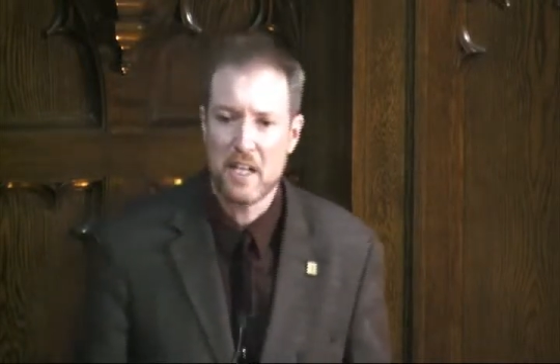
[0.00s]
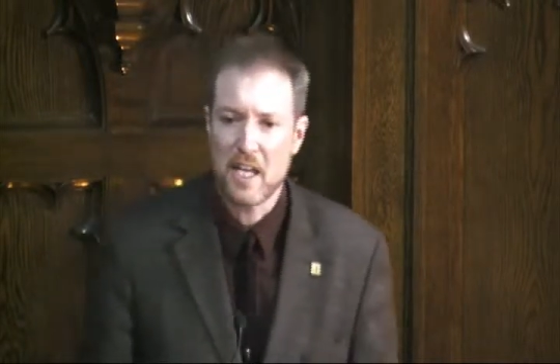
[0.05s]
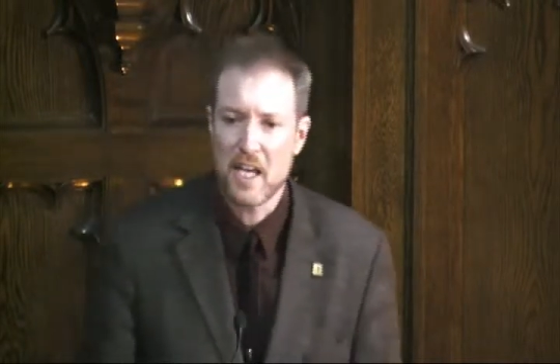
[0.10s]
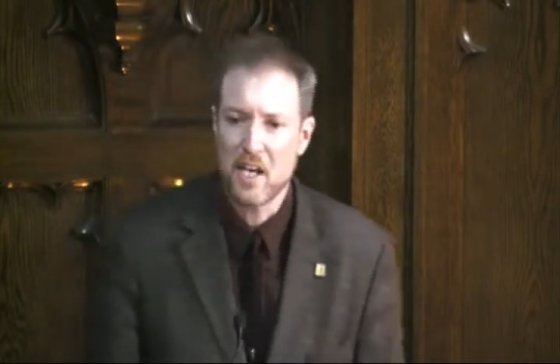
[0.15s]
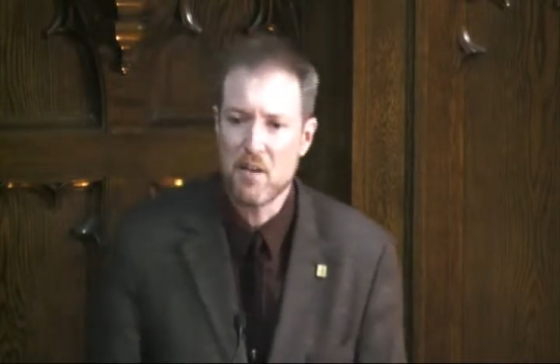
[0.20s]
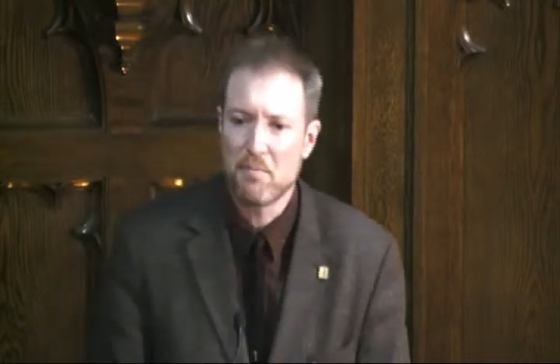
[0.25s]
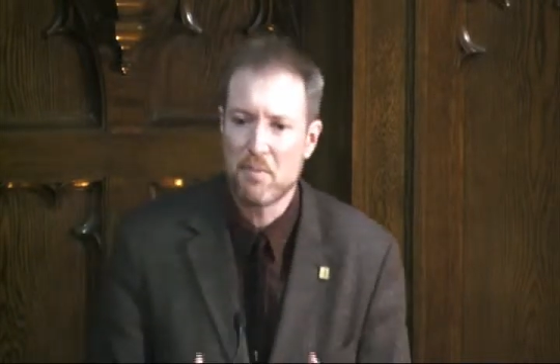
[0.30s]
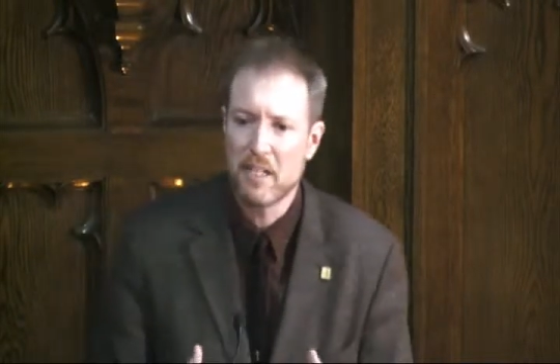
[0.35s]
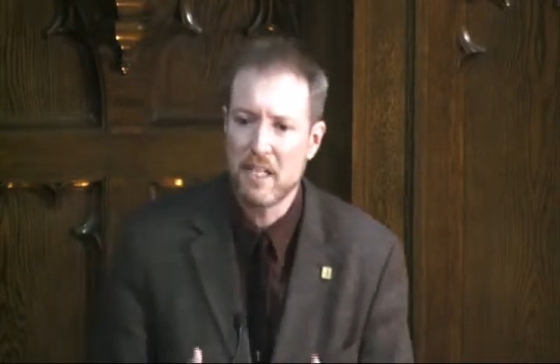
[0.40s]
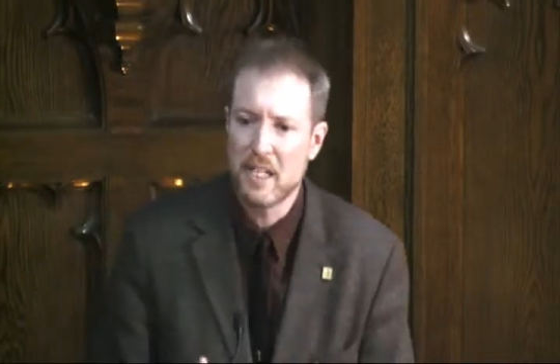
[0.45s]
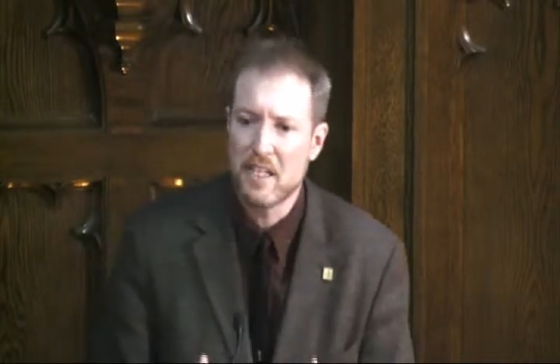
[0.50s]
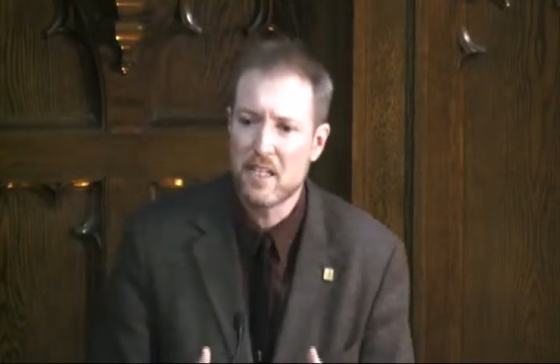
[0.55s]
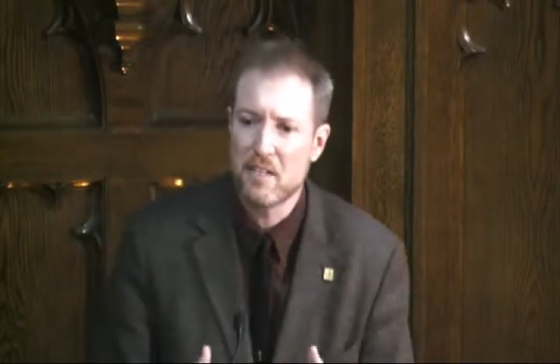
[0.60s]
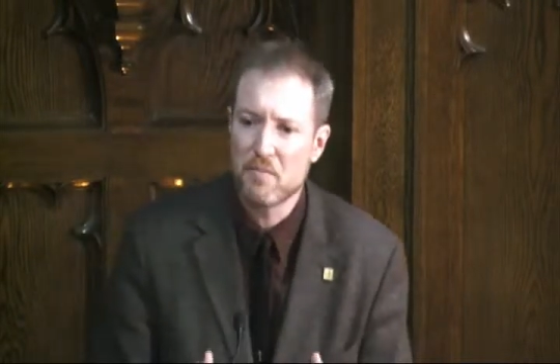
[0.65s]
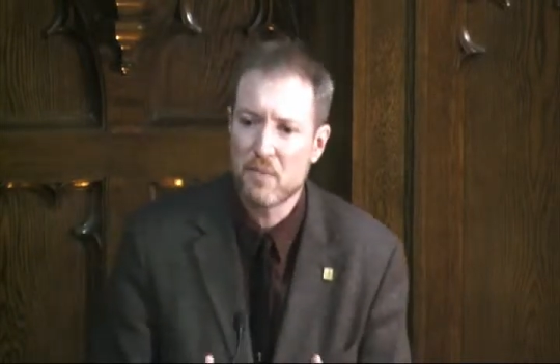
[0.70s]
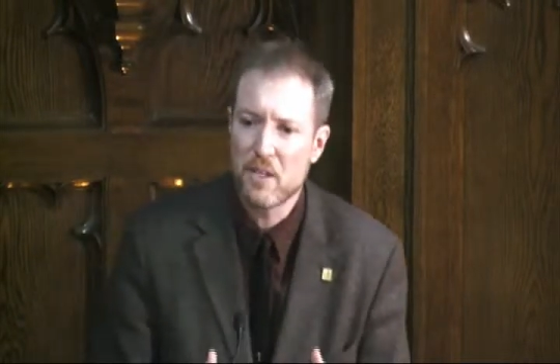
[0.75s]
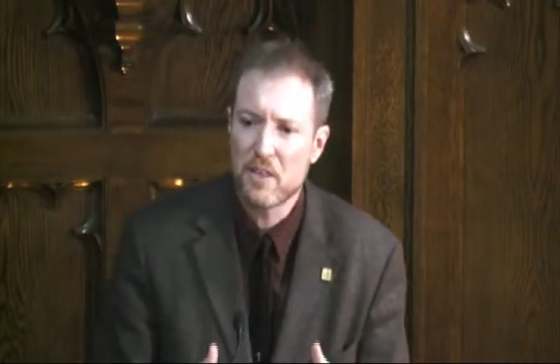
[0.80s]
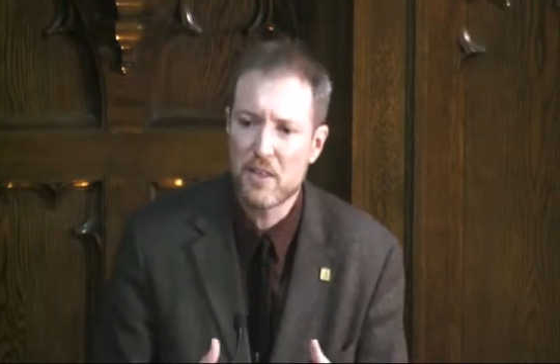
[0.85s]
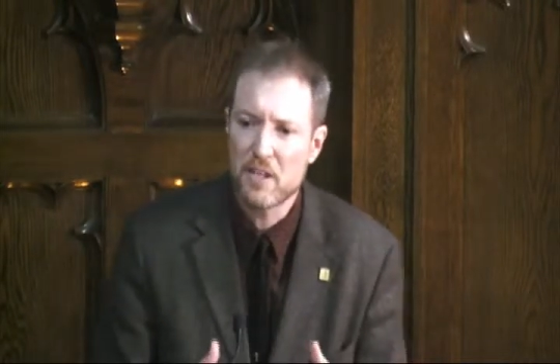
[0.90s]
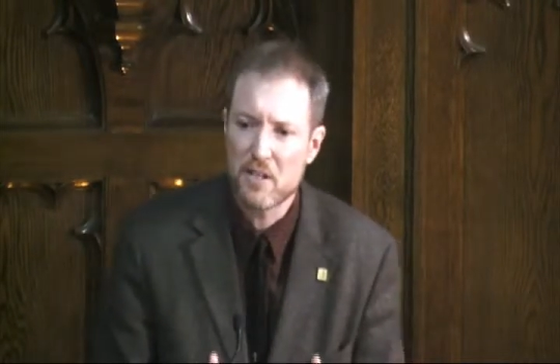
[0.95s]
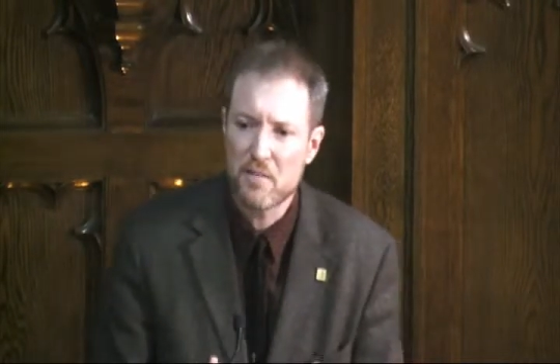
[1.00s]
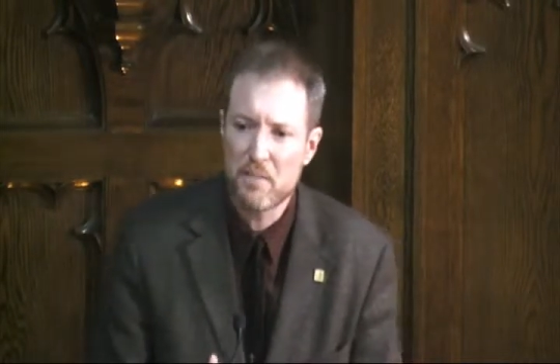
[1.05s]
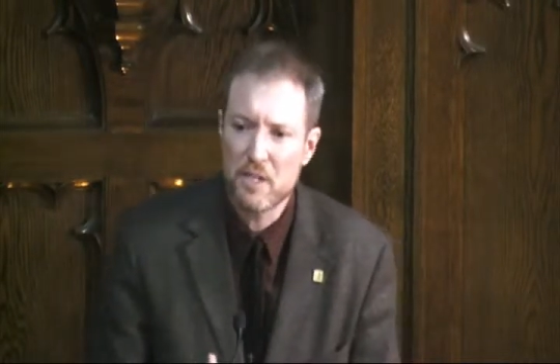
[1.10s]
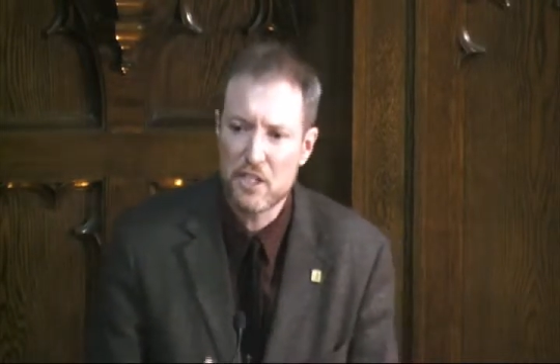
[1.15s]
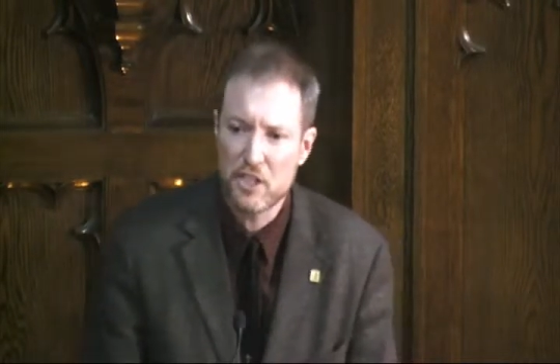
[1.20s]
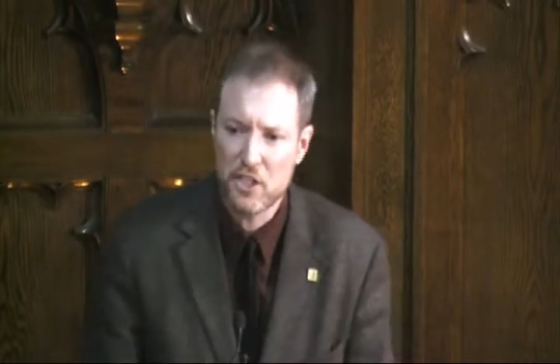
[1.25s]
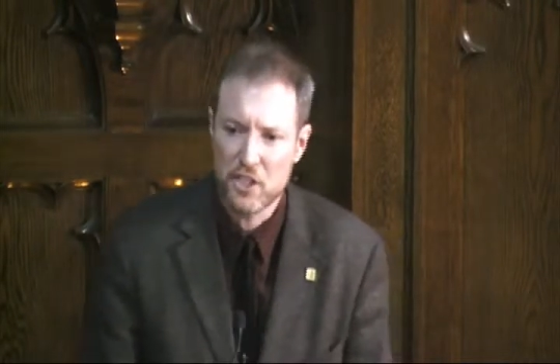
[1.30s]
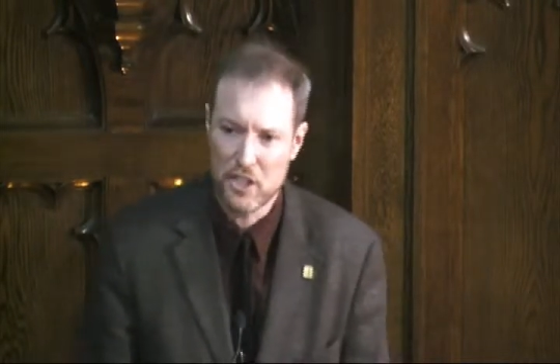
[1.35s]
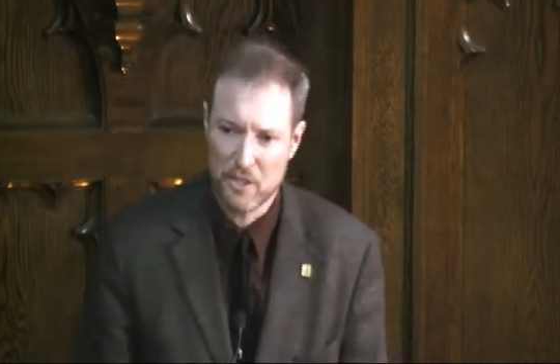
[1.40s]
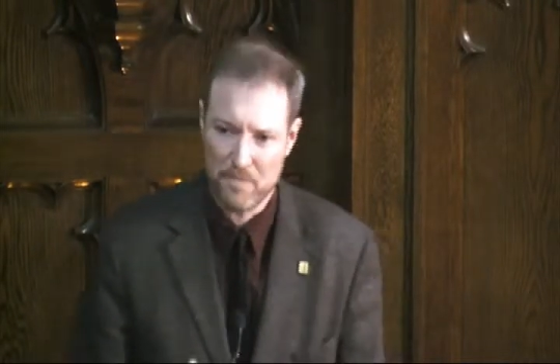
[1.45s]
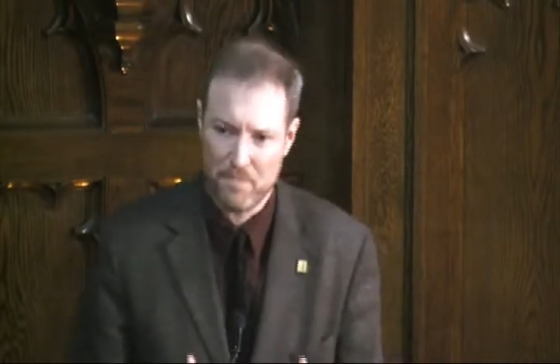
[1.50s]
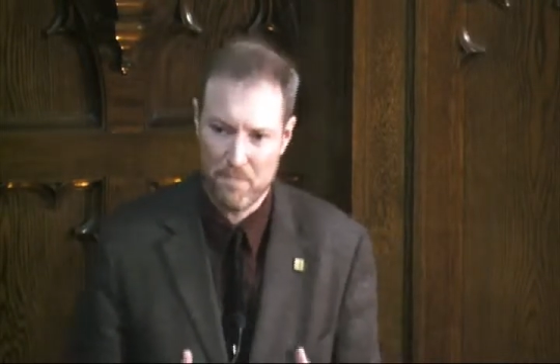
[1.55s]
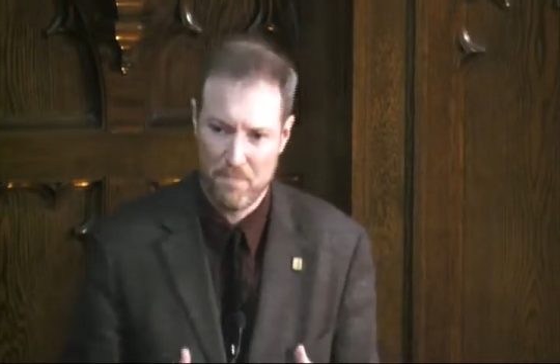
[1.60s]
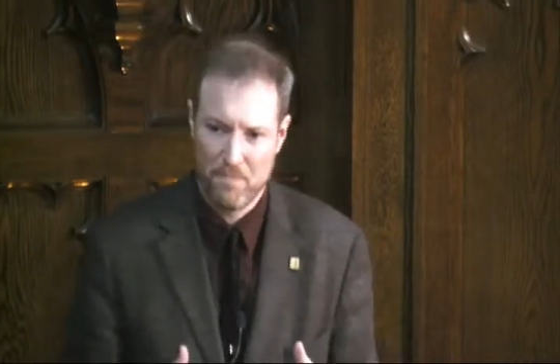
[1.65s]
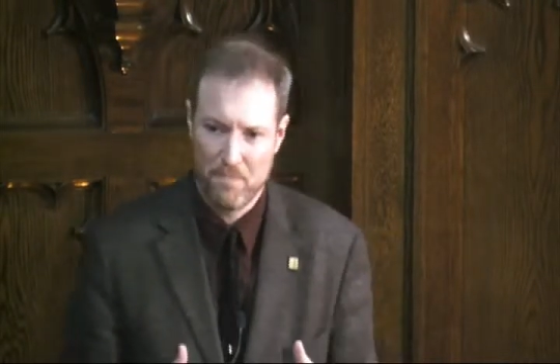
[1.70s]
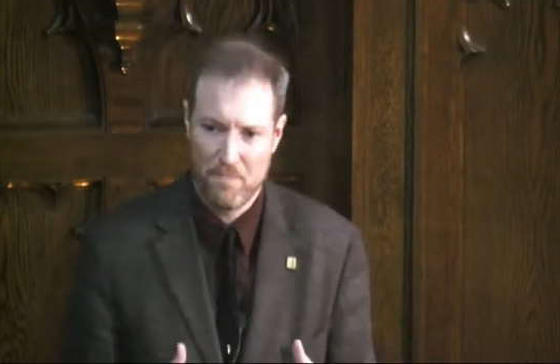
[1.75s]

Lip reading: help lead them with their mission.